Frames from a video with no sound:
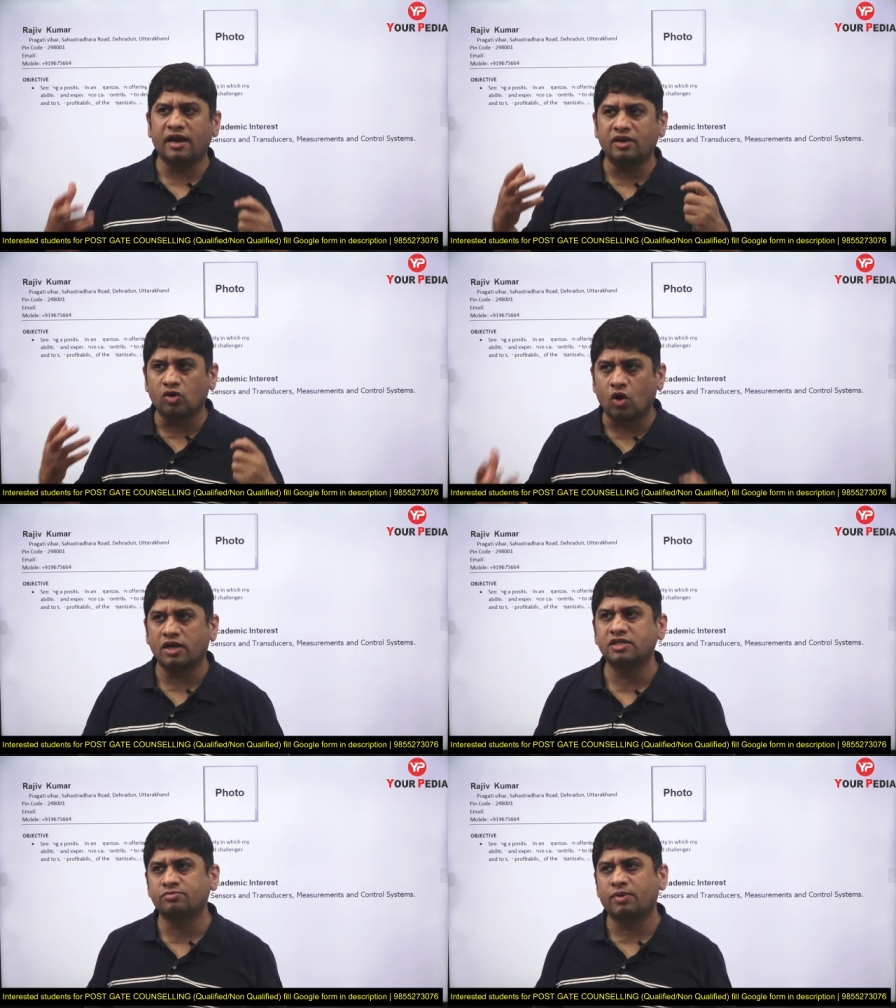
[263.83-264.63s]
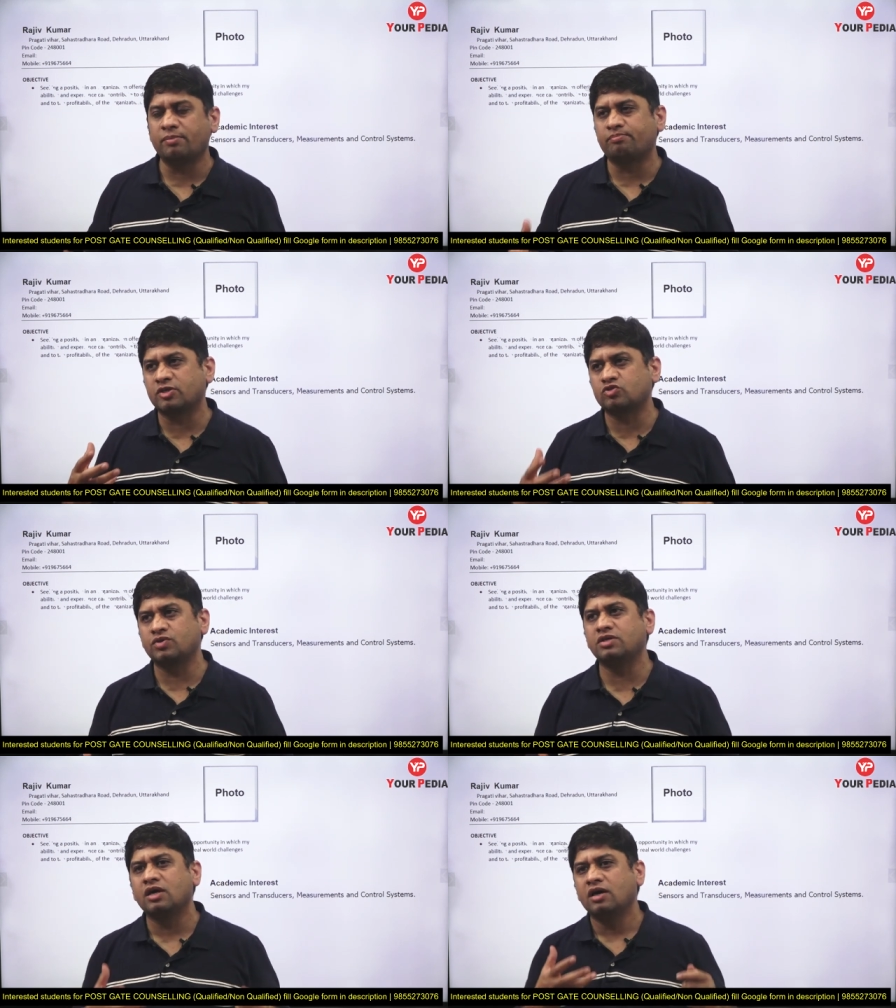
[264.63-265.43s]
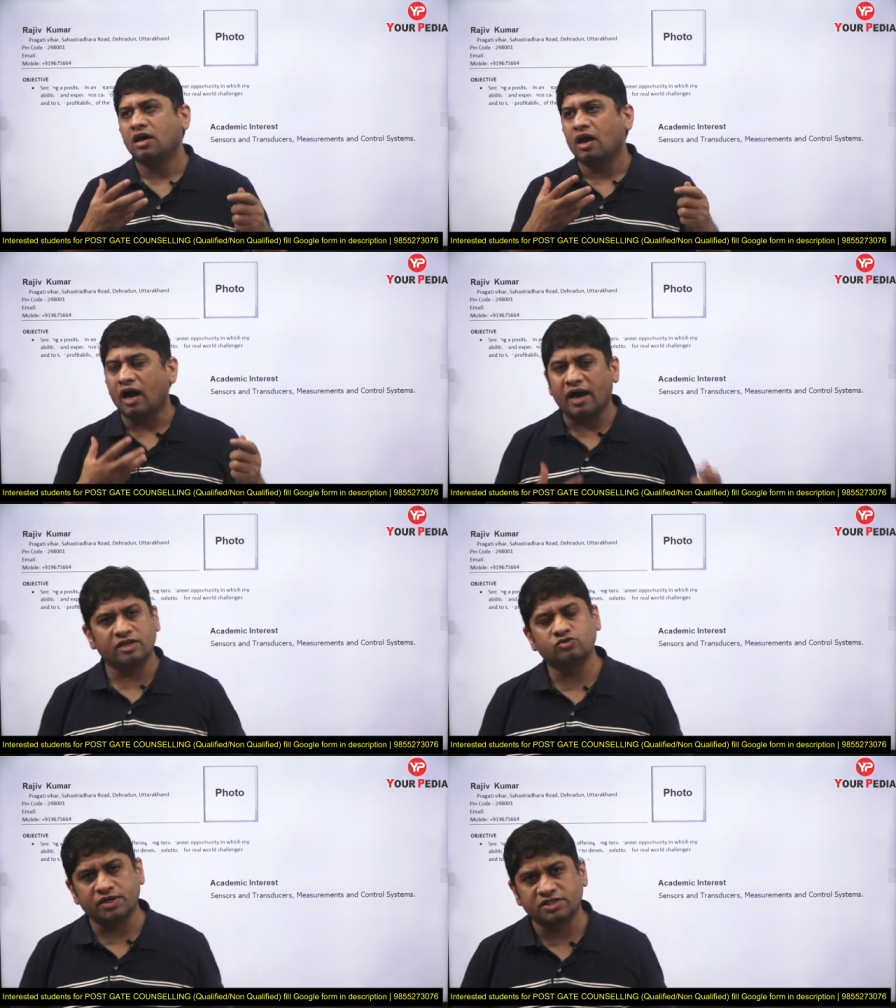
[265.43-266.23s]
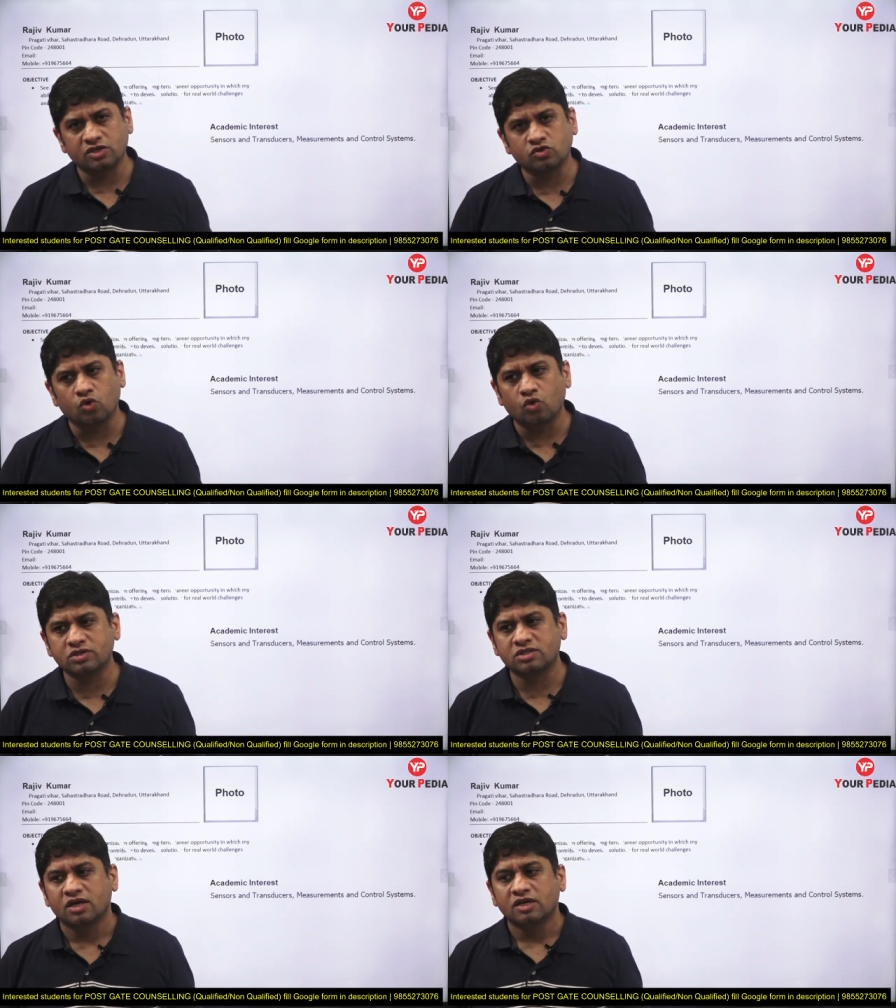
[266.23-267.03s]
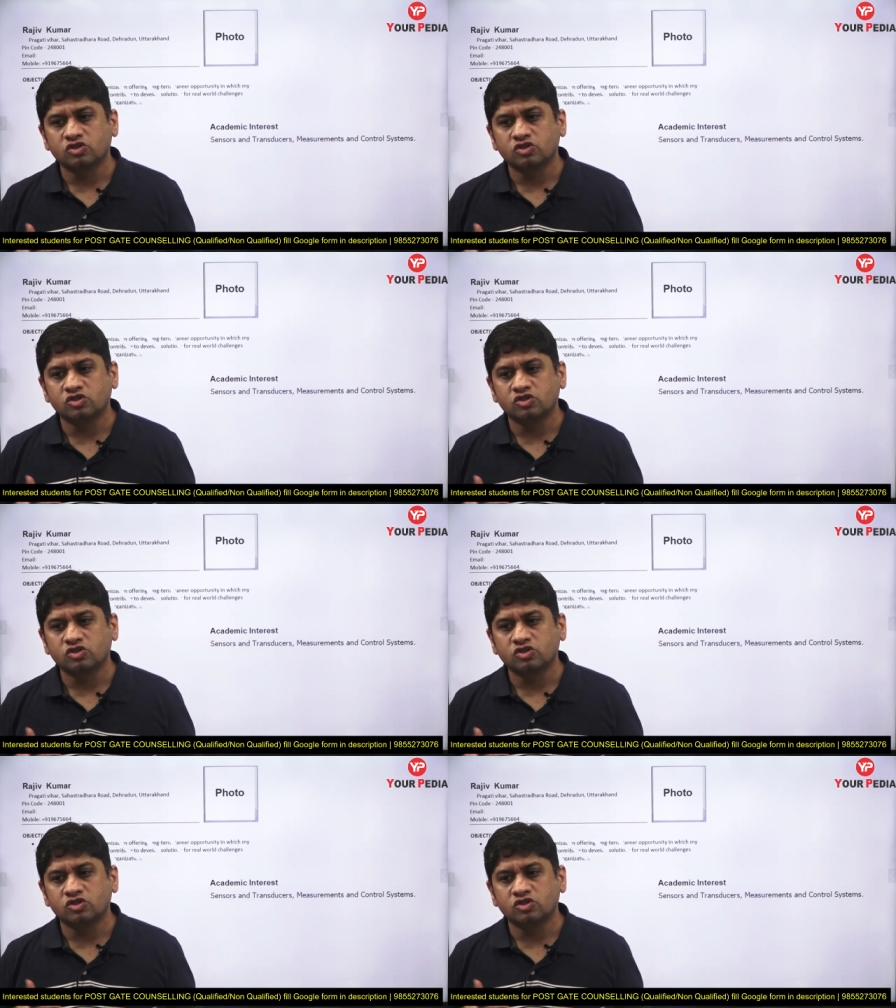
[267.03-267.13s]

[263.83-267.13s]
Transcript: and knowledge by pursuing higher education course,